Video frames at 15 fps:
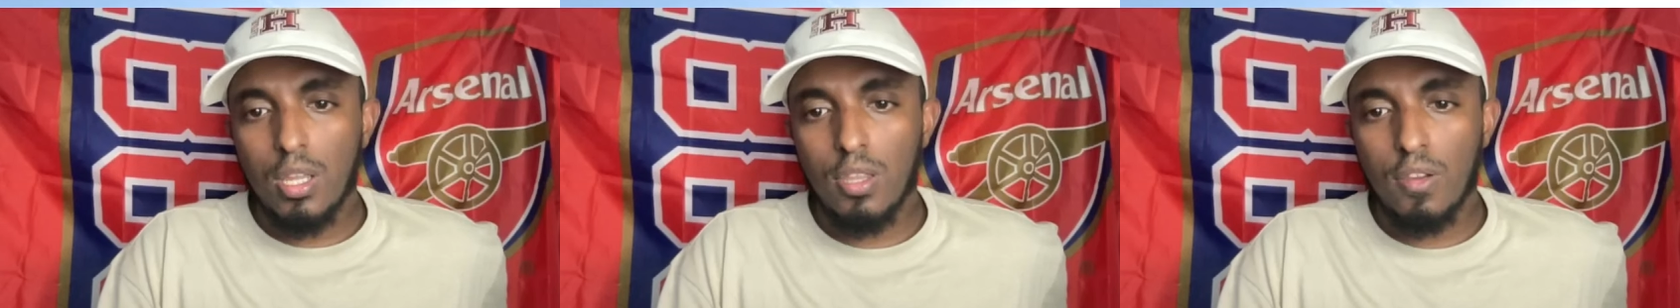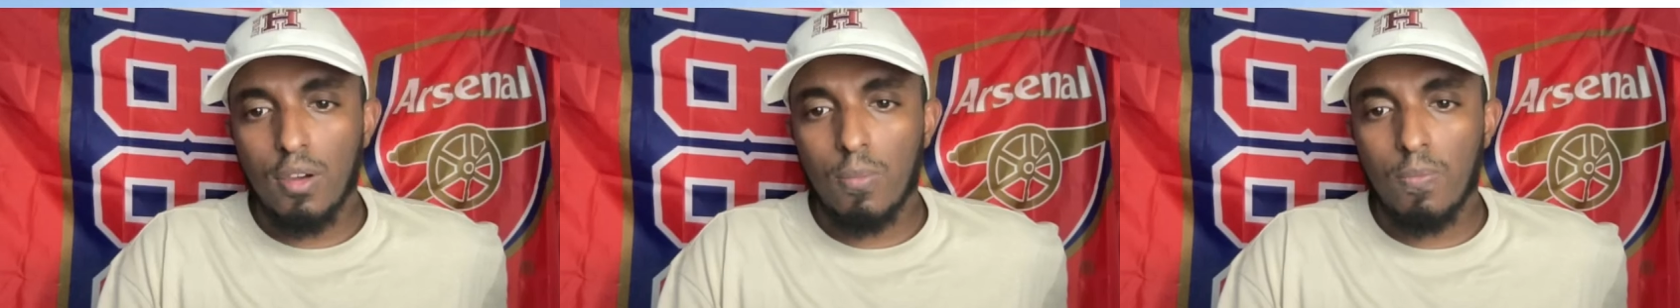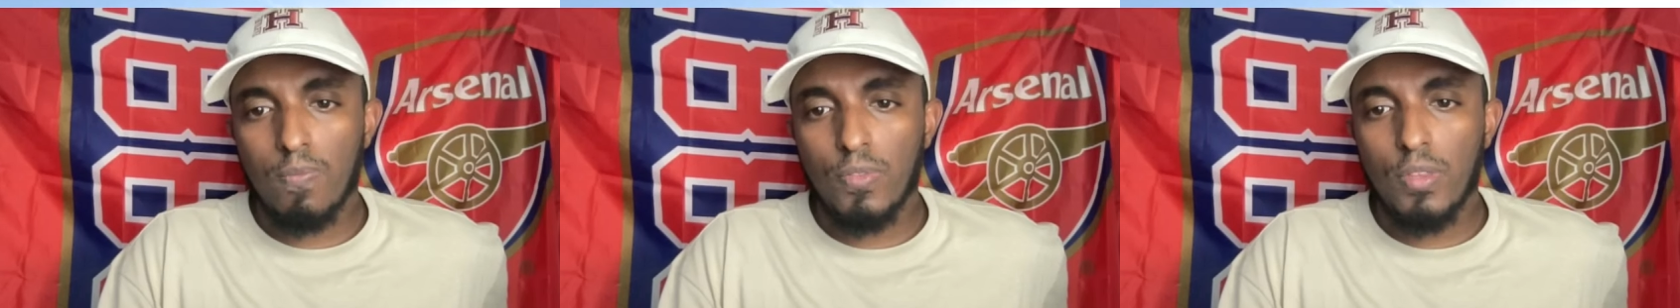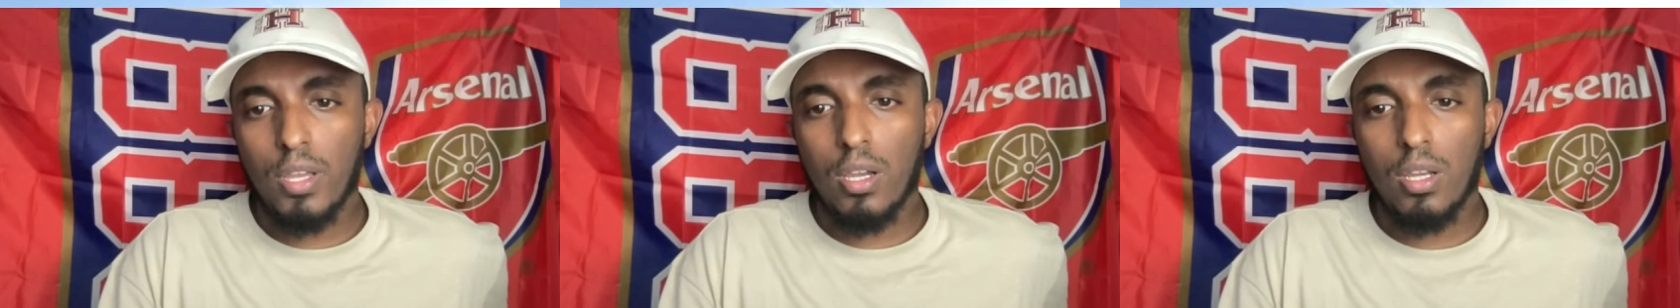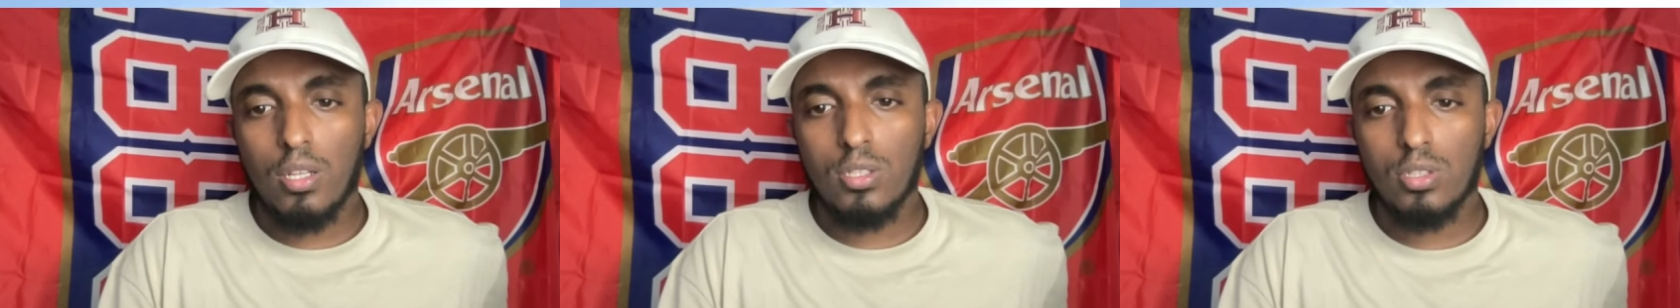
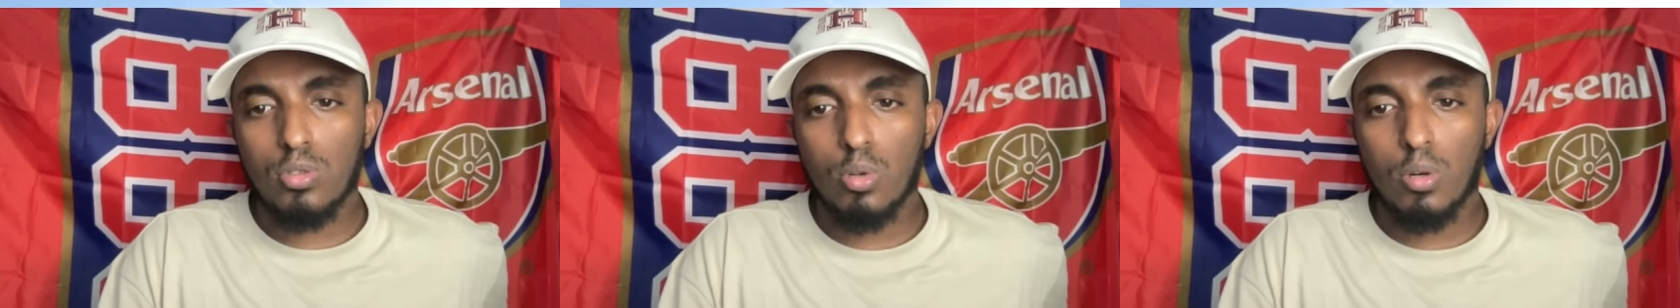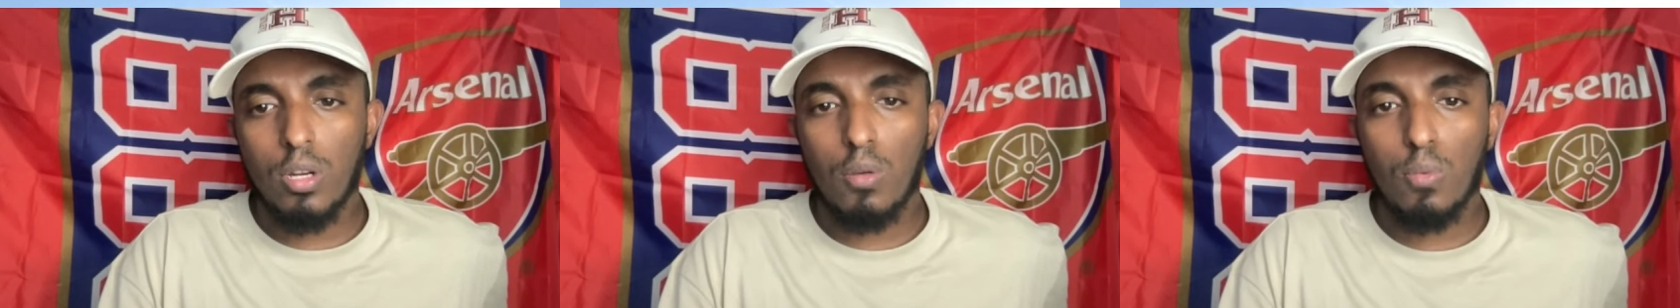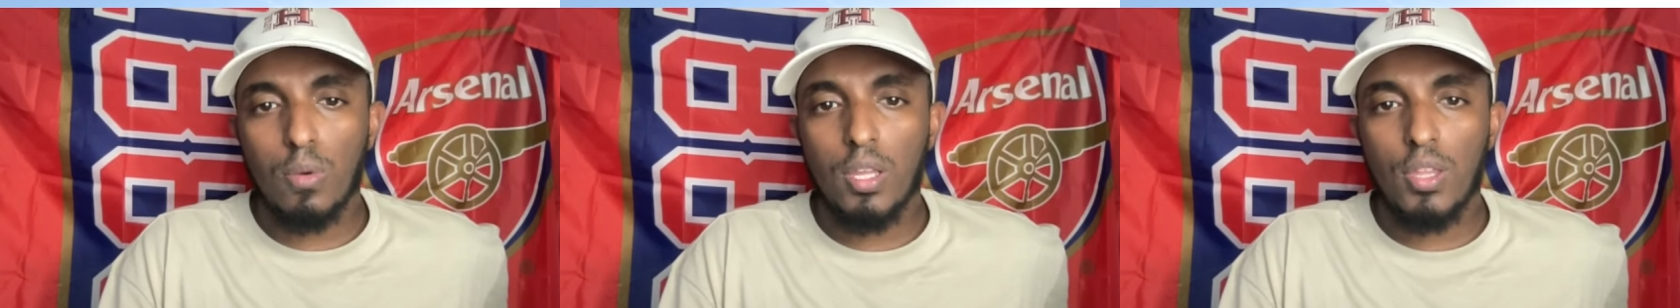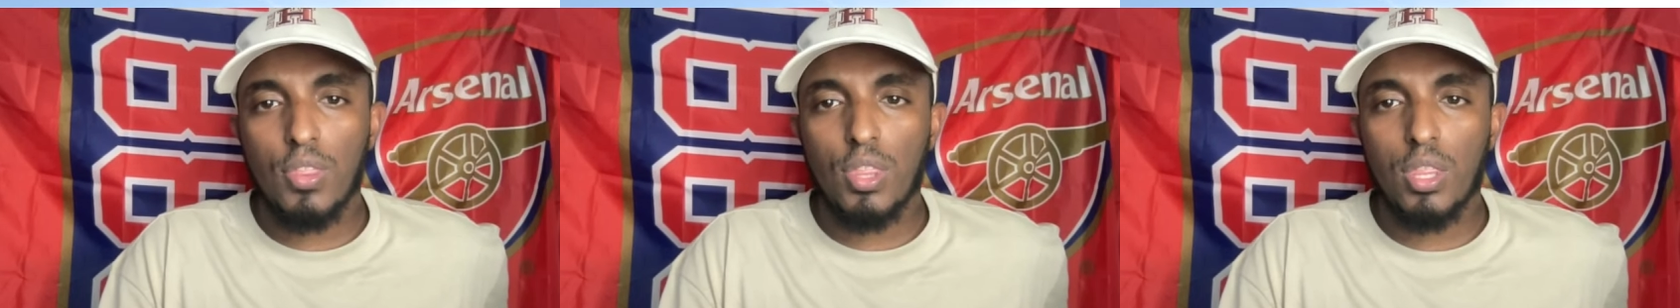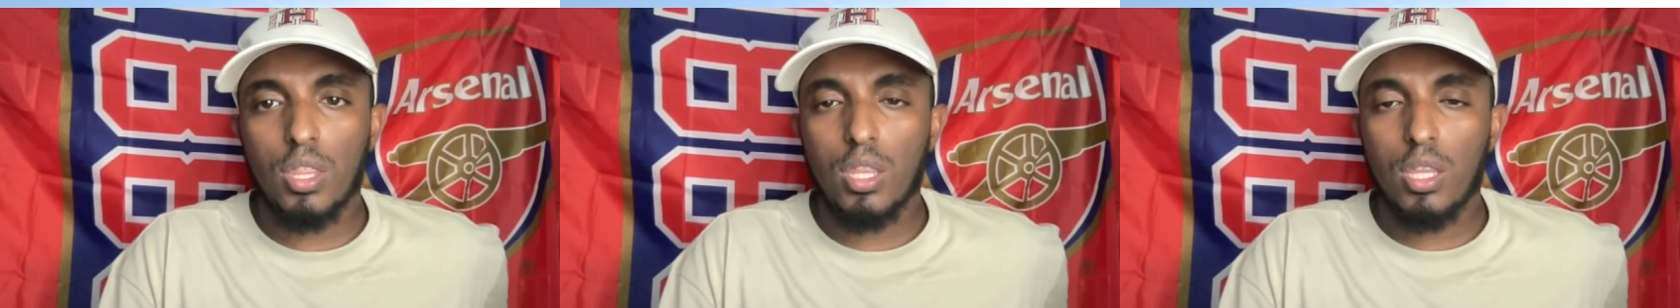the story with